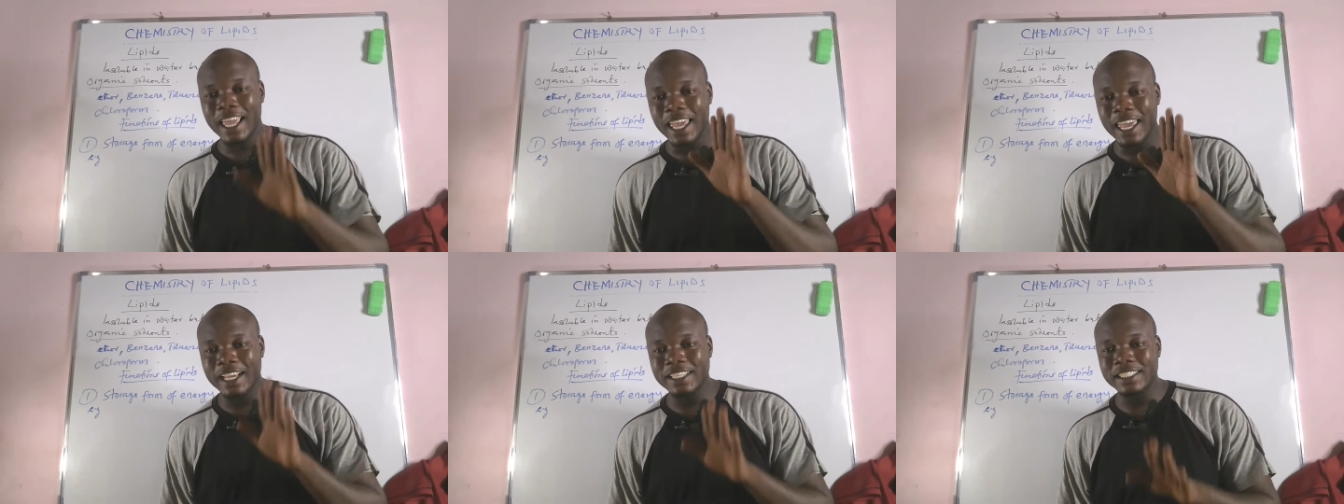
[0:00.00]

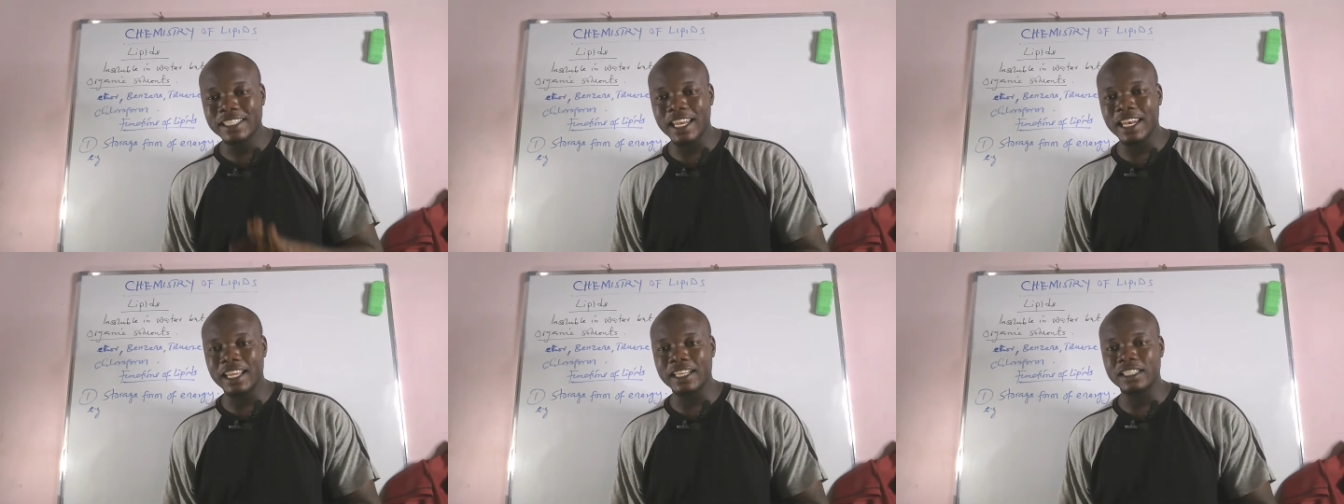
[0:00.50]

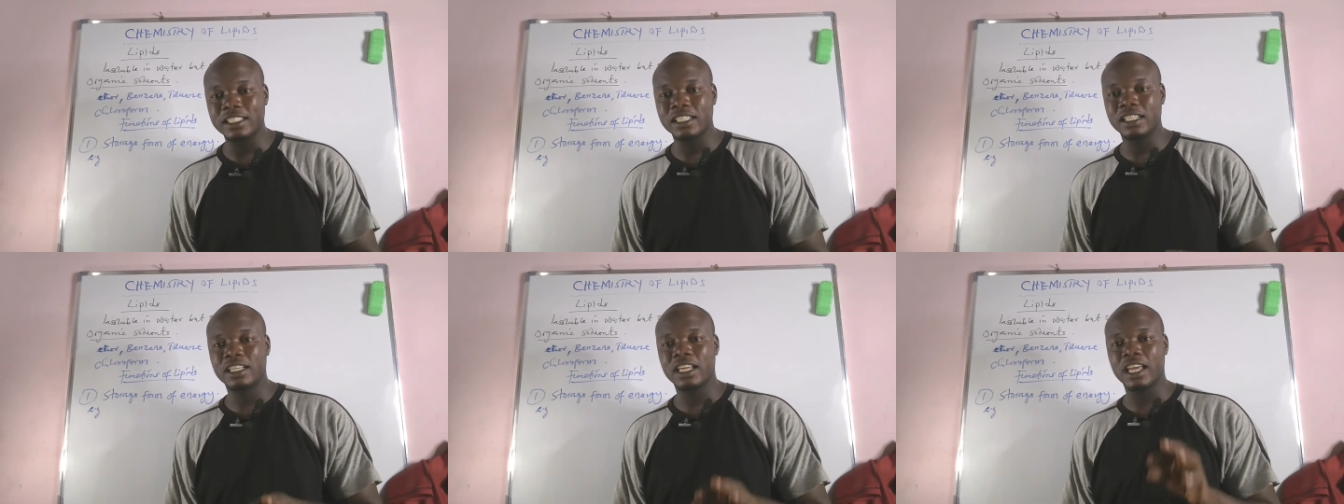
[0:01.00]
Excellent,
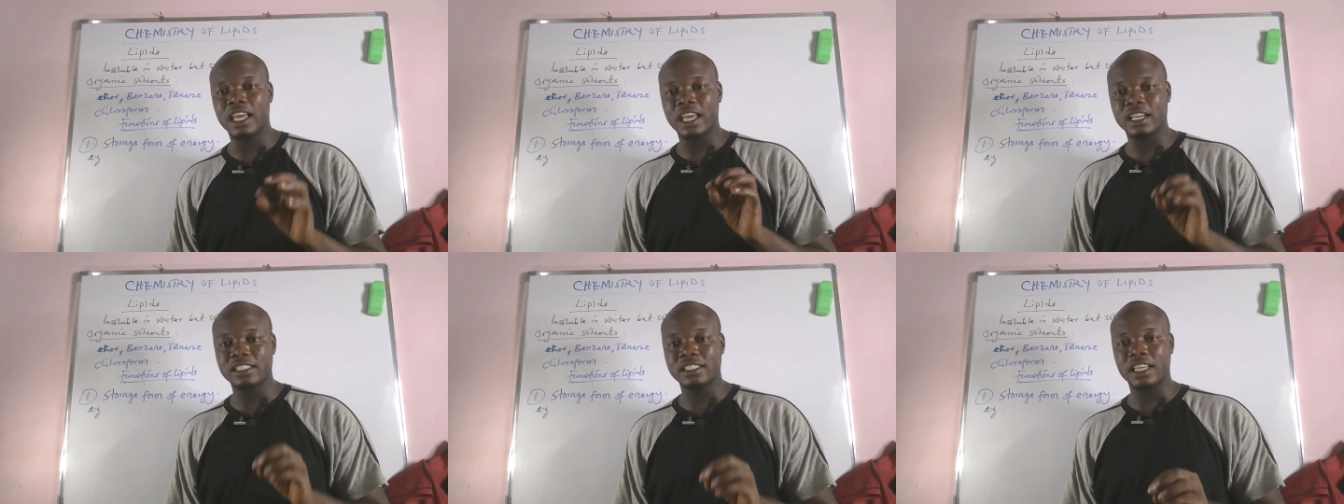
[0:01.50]

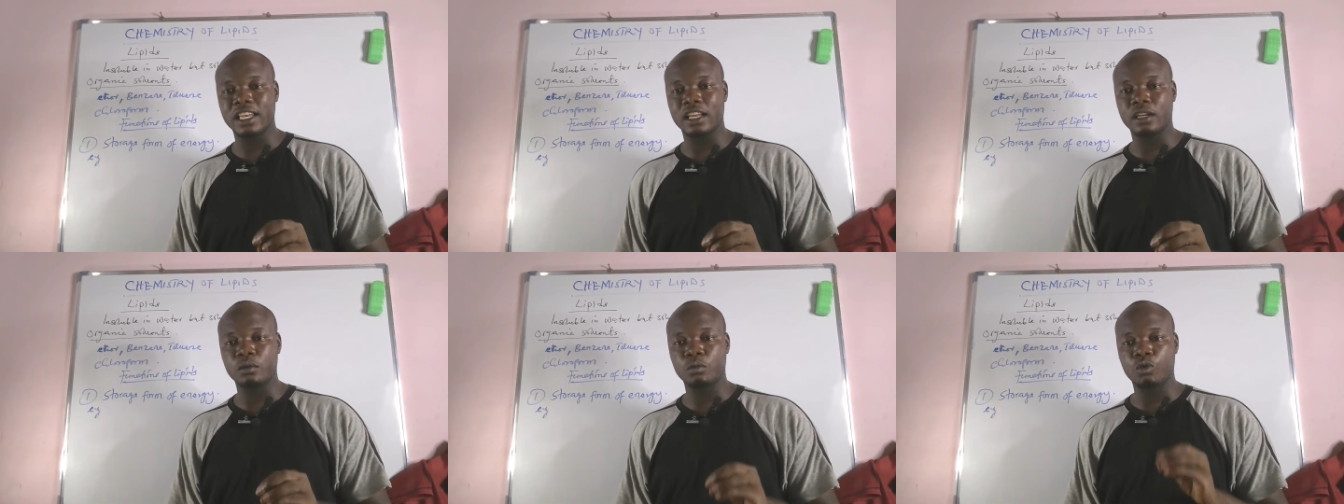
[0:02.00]

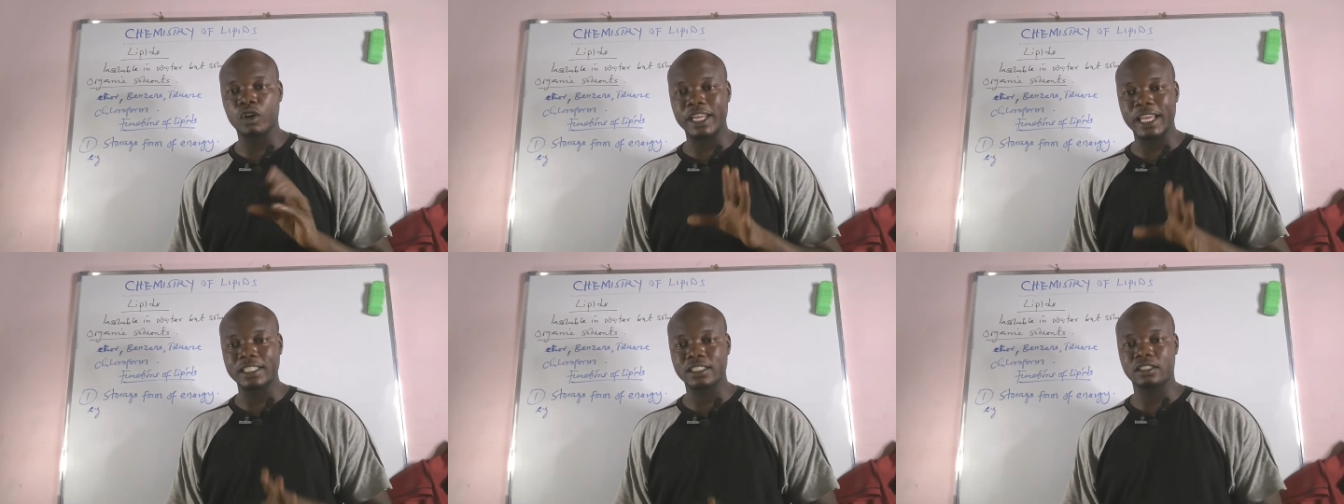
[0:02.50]
excellent,
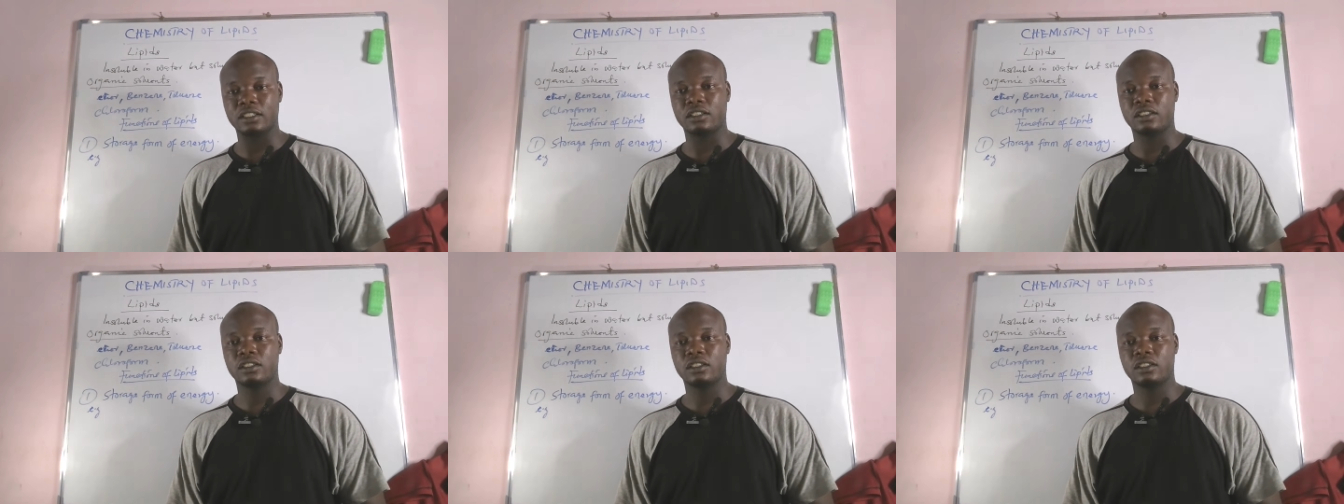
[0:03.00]
Modester.